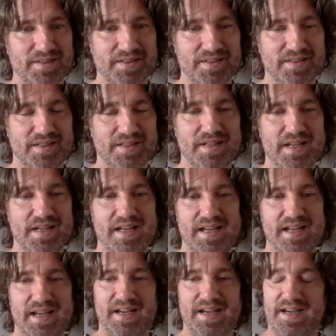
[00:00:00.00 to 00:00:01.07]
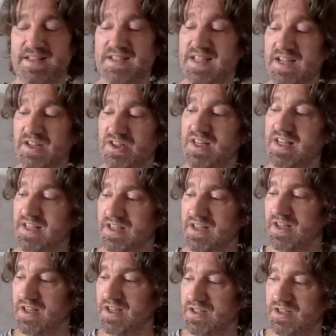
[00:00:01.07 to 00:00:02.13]
And there's actually
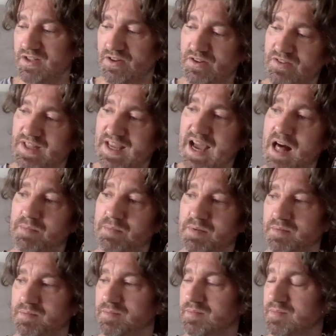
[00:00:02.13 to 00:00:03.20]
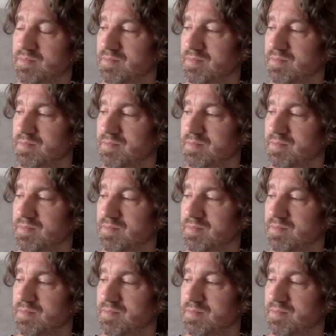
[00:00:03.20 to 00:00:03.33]
a song on the album